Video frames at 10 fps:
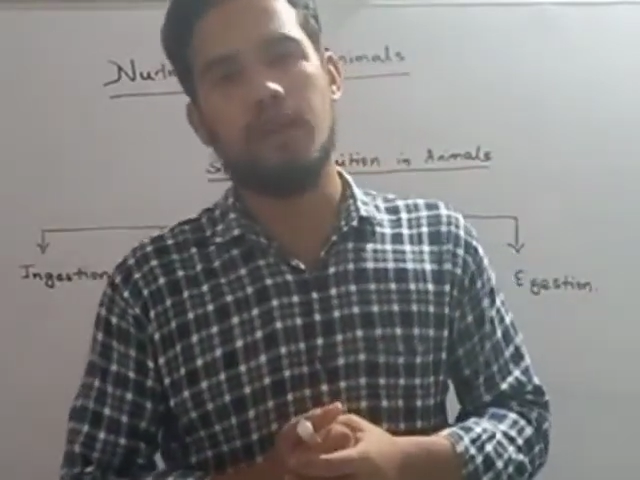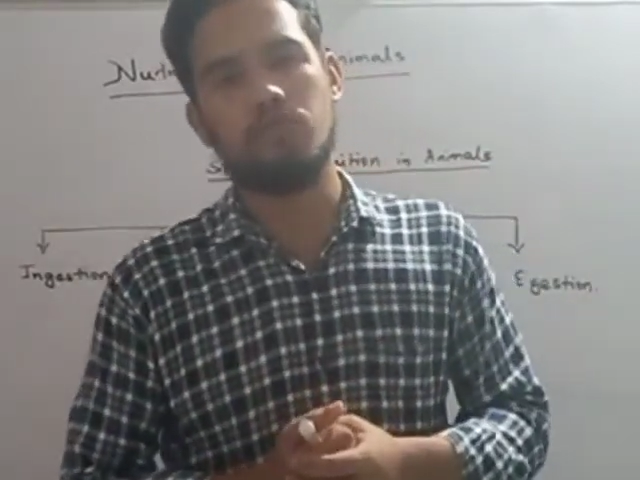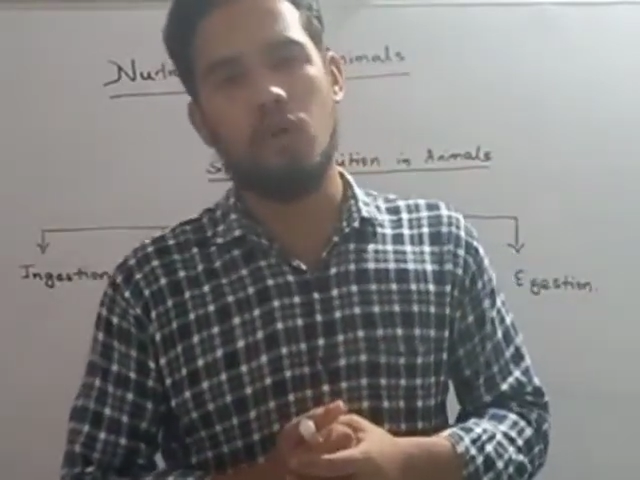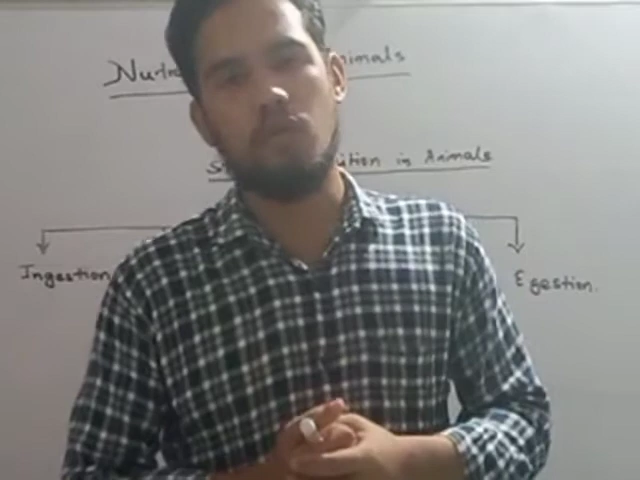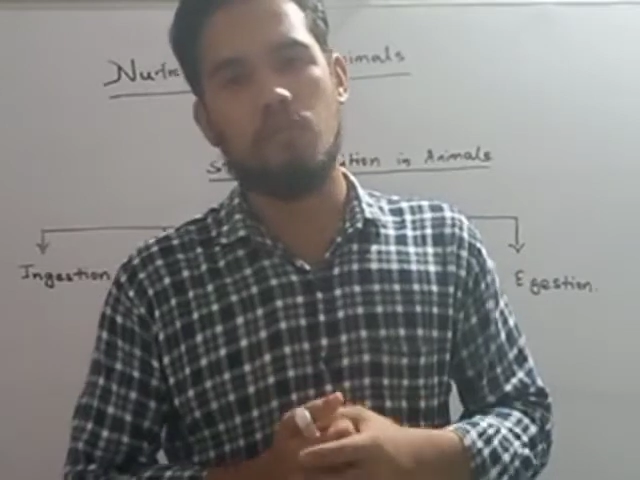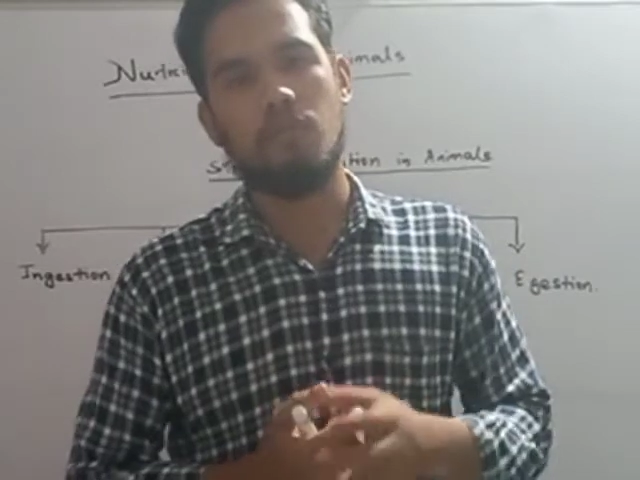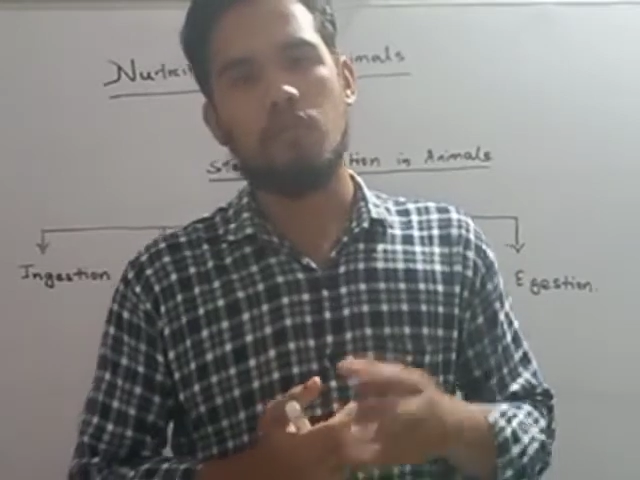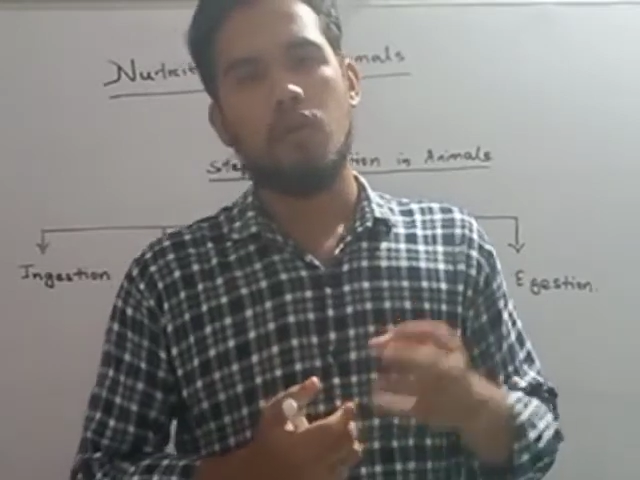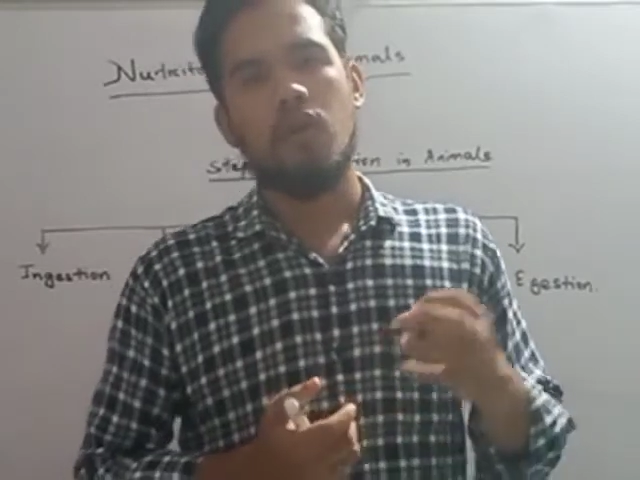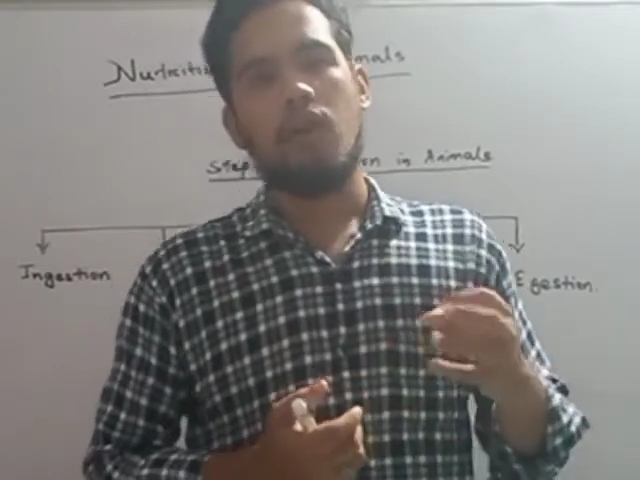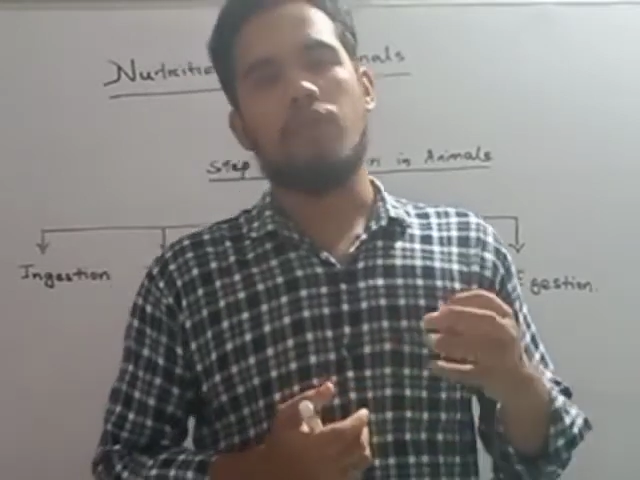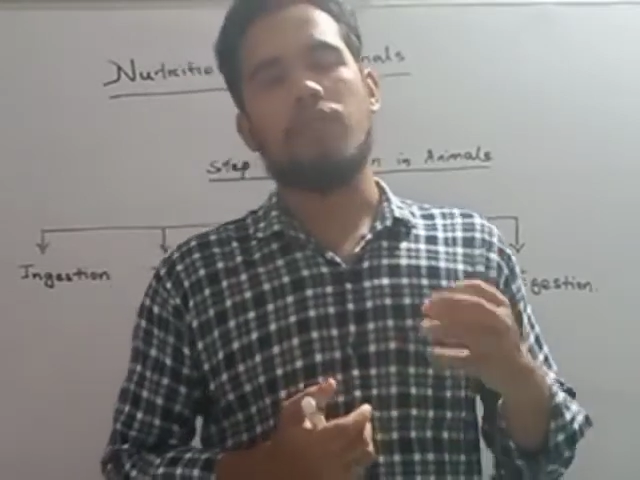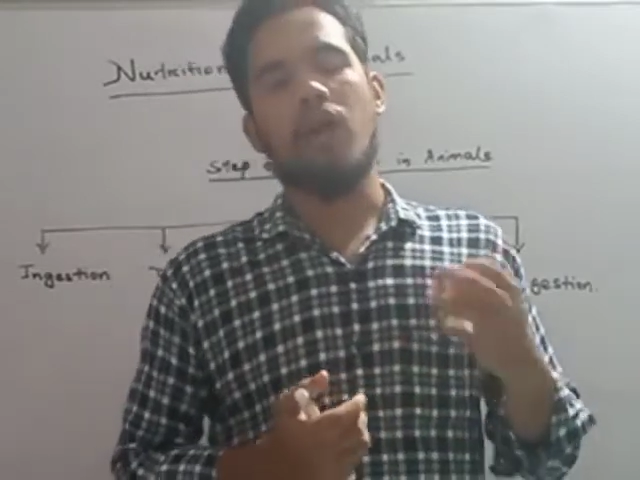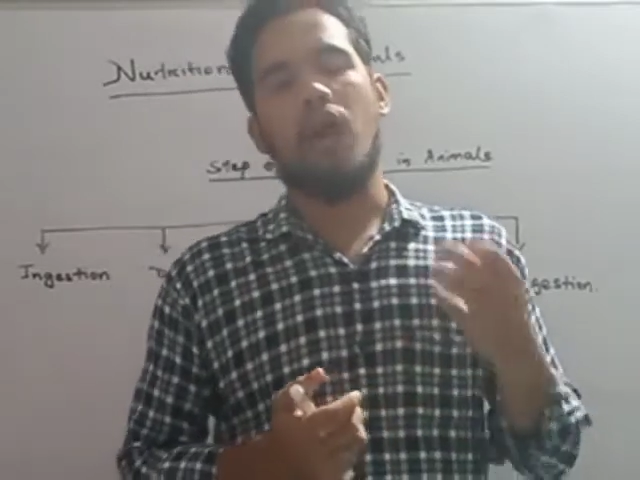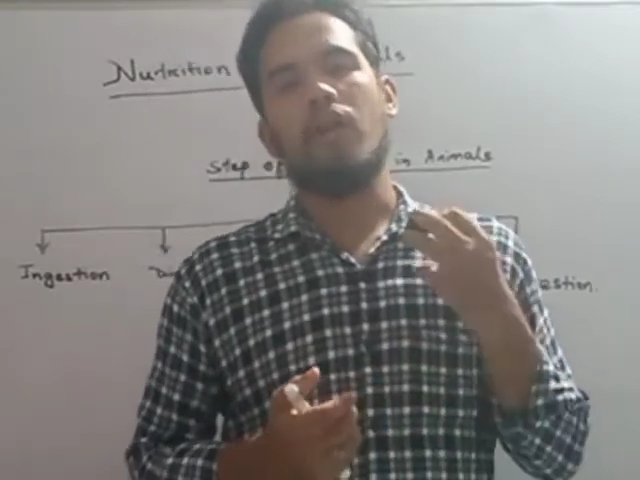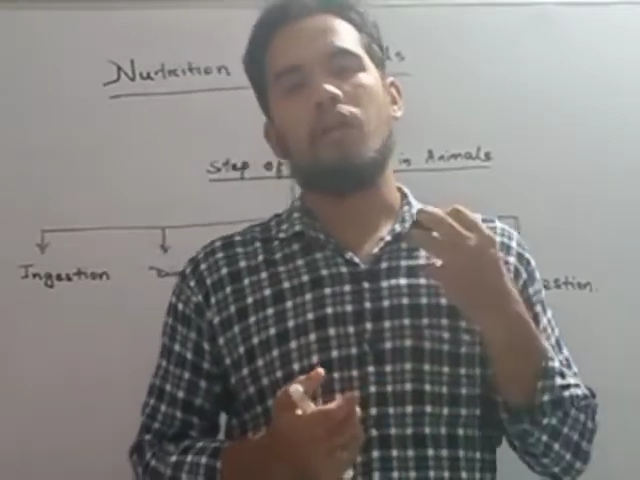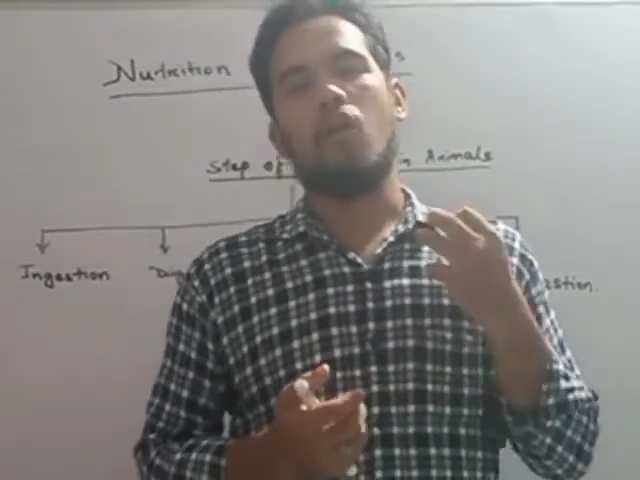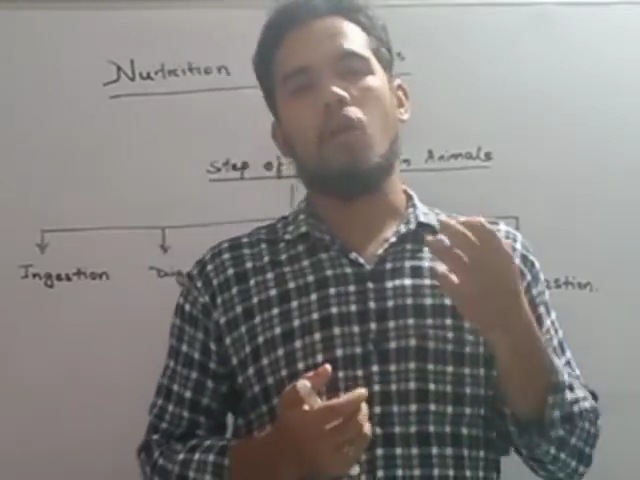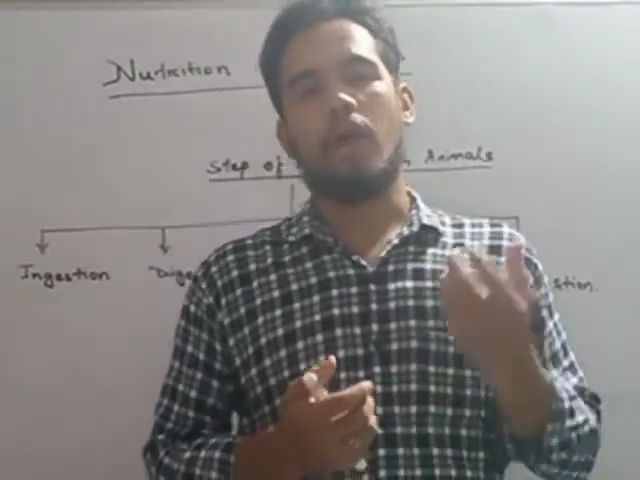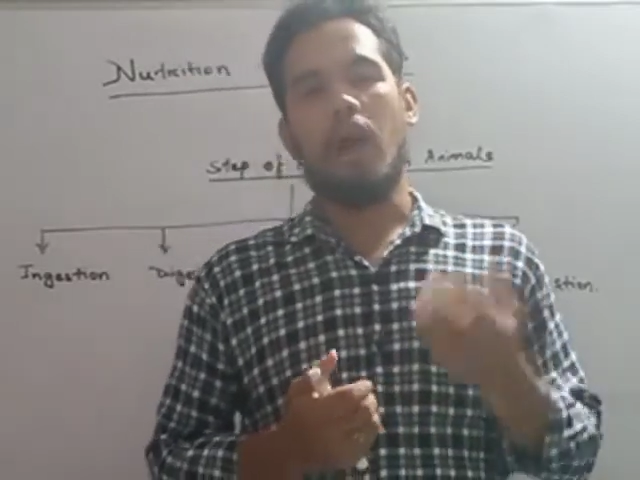of their
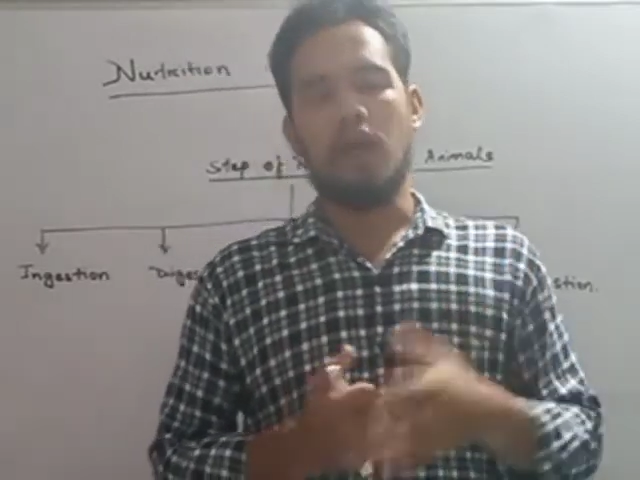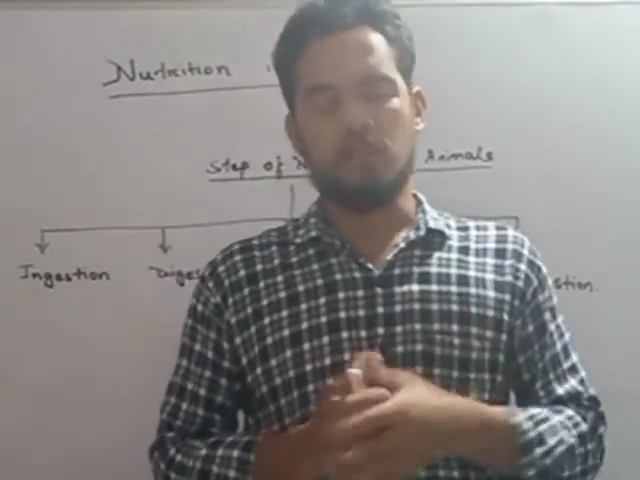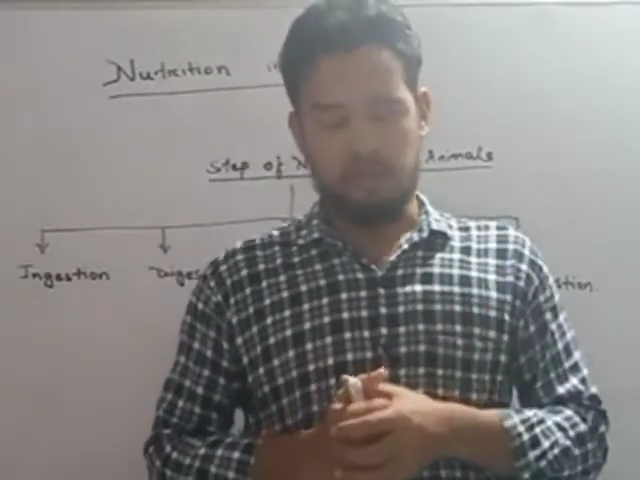organ.